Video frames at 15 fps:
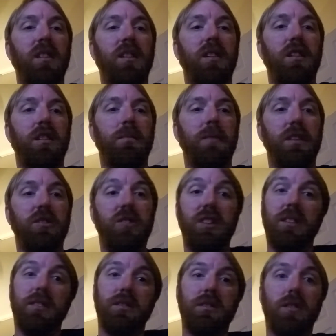and she
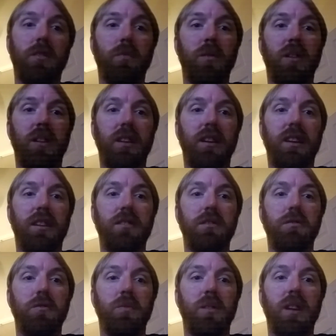can start working again
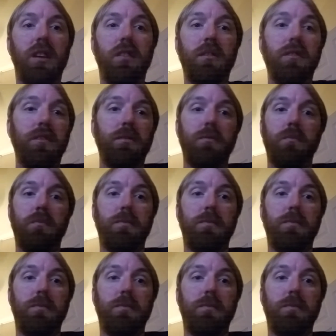due to her health,